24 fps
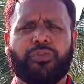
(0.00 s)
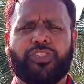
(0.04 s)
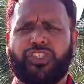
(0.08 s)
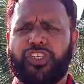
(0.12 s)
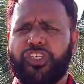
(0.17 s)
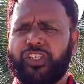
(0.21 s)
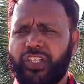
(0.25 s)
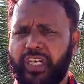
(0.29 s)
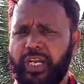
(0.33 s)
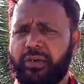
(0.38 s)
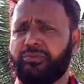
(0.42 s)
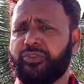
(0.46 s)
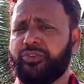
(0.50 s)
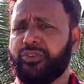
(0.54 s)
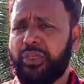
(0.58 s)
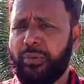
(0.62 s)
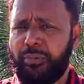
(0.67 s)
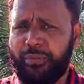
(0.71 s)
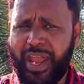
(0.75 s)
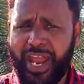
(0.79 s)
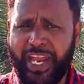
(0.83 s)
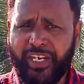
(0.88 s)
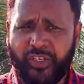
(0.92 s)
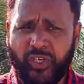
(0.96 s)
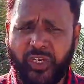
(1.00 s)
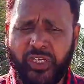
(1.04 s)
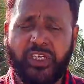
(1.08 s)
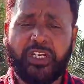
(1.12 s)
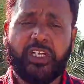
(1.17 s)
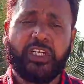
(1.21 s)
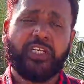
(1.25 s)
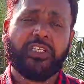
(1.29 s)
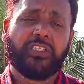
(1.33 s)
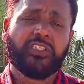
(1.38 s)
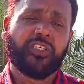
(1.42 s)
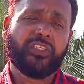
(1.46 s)
machine comes with a manual,
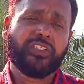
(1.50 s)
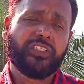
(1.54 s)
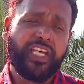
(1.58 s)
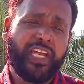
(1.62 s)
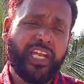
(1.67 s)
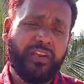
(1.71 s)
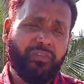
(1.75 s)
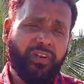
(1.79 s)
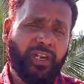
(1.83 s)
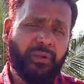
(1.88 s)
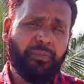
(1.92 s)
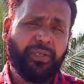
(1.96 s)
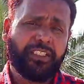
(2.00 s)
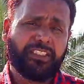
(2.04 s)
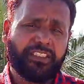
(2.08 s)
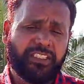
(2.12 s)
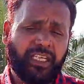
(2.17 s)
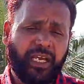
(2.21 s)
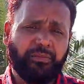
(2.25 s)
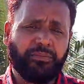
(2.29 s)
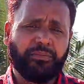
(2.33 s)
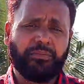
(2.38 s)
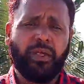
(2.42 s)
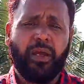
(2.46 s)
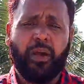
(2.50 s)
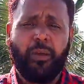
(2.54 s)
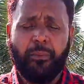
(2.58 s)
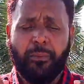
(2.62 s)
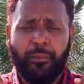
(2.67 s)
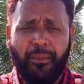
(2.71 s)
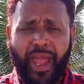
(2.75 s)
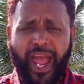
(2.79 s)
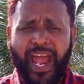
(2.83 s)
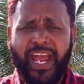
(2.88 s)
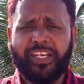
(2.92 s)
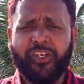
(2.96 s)
so there will be some
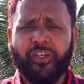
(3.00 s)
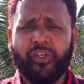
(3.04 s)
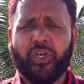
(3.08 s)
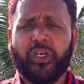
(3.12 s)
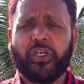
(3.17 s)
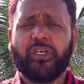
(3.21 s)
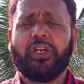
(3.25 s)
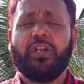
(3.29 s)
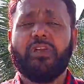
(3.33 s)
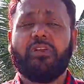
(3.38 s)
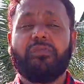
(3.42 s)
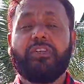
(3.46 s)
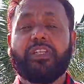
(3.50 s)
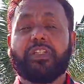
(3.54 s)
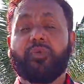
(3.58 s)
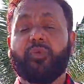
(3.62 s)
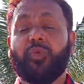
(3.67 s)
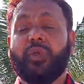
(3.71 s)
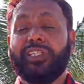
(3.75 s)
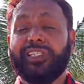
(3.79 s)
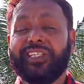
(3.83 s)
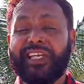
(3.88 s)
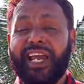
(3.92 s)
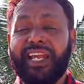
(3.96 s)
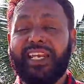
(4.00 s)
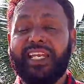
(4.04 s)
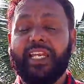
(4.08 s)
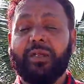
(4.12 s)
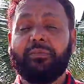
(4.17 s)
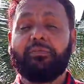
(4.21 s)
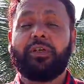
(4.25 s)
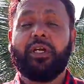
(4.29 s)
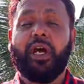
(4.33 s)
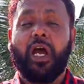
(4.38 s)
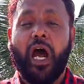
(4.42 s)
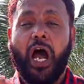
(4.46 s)
manual which will tell
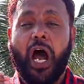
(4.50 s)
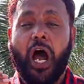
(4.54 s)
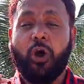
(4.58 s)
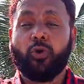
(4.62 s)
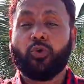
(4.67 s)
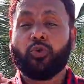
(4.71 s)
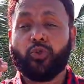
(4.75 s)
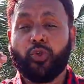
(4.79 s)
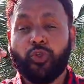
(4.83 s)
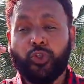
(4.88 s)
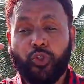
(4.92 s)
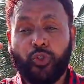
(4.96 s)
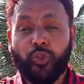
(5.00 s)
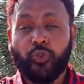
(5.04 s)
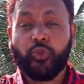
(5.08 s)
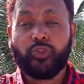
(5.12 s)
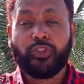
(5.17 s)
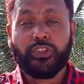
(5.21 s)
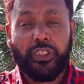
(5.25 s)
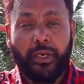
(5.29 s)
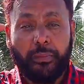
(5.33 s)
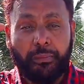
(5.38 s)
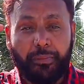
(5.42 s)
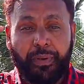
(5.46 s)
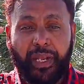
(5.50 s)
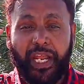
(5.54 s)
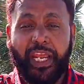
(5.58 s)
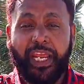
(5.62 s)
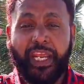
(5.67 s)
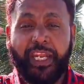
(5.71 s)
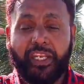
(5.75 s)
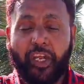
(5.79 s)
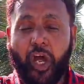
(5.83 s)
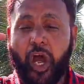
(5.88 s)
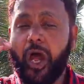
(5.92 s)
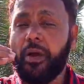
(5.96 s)
him how to use the
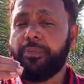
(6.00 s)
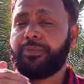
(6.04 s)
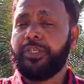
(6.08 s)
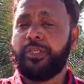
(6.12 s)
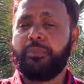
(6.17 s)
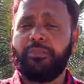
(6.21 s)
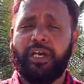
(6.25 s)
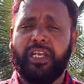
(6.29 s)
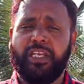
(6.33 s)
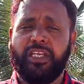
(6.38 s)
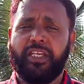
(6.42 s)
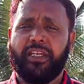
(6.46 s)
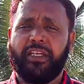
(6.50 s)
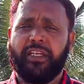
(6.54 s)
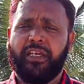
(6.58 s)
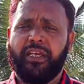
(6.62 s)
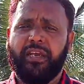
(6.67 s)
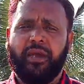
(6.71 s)
brain optimally.